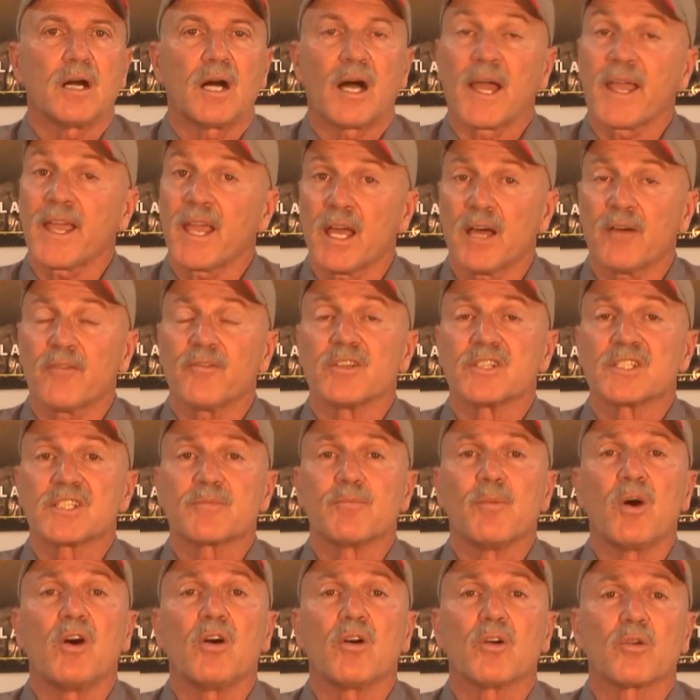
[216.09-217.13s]
I have a
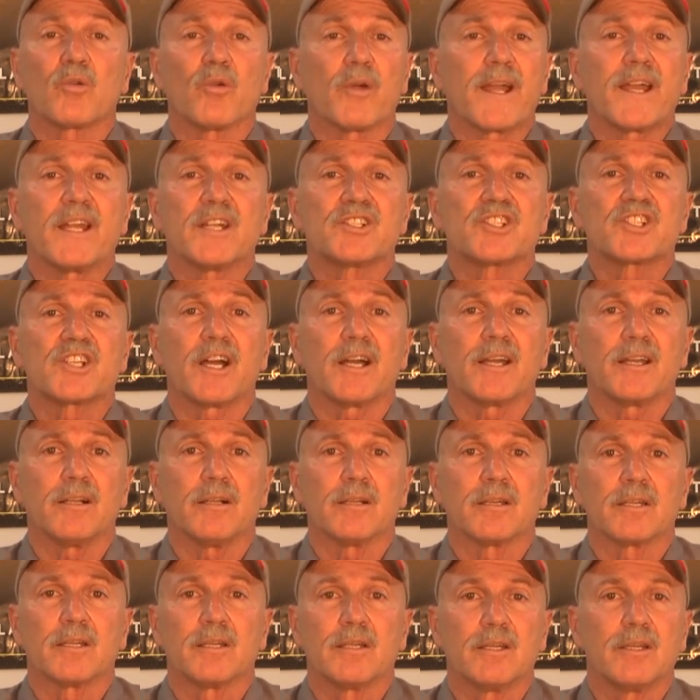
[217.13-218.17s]
small
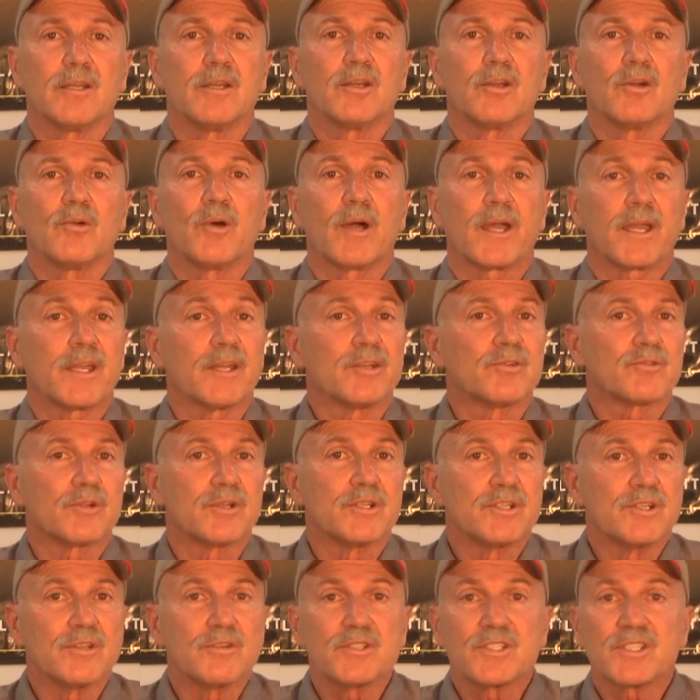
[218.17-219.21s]
grandchild who I
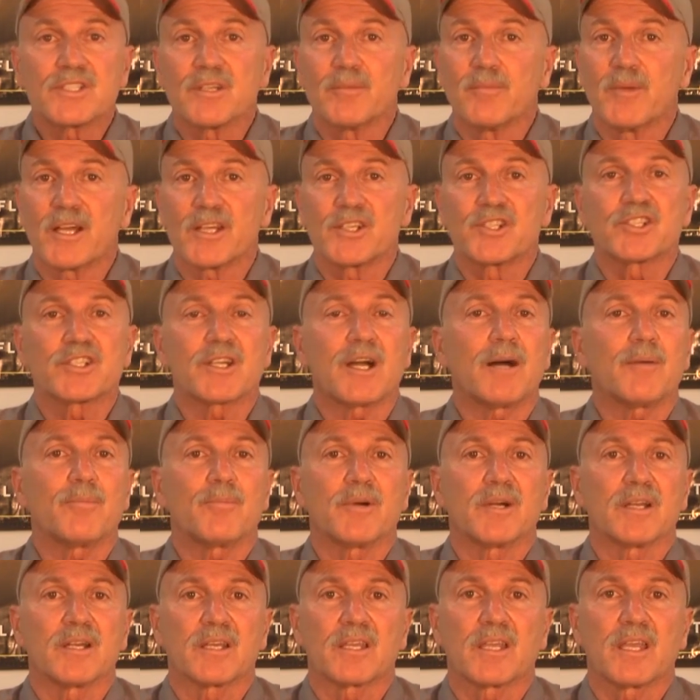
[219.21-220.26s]
introduce to my
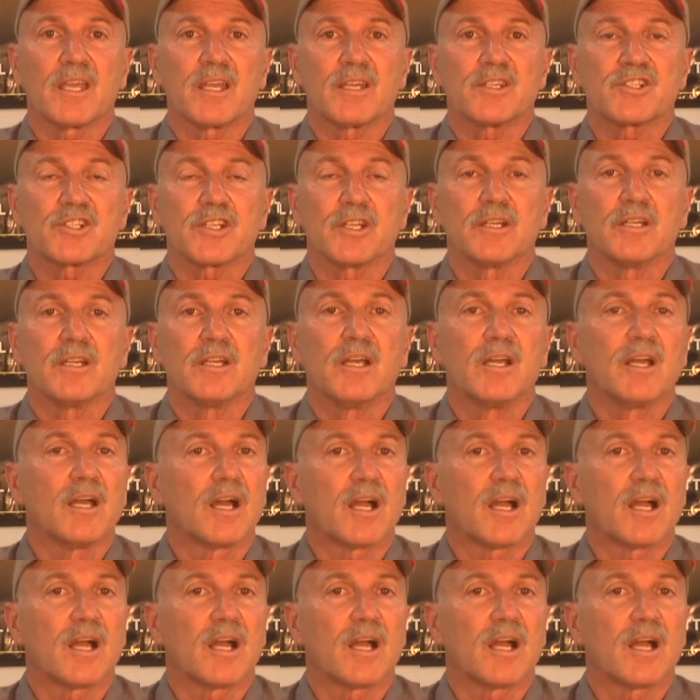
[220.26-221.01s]
shop on occasion.